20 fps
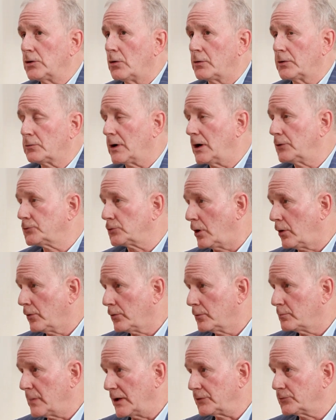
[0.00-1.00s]
going around to all
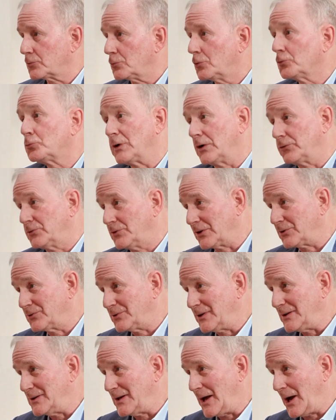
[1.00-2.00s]
the med schools. We have
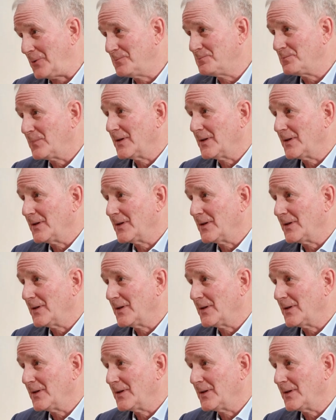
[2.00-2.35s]
16 now.